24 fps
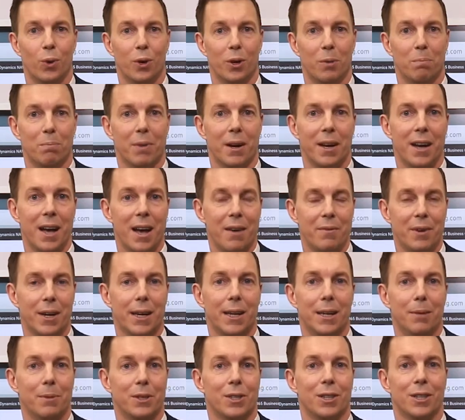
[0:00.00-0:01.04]
well, by having
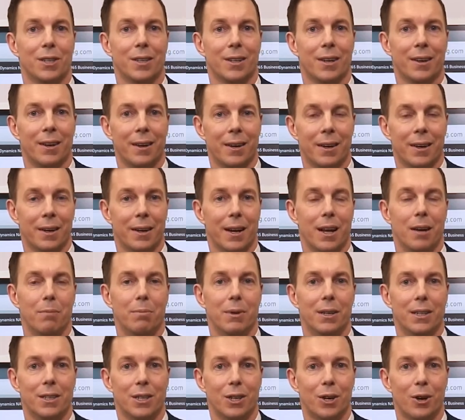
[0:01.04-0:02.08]
a limited
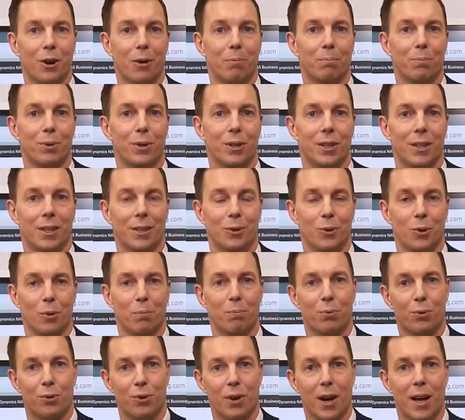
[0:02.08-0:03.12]
liability company, your
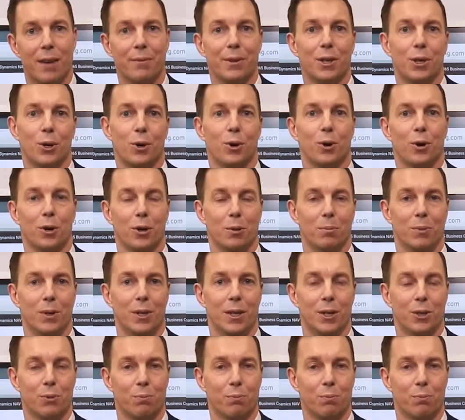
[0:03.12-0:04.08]
private economy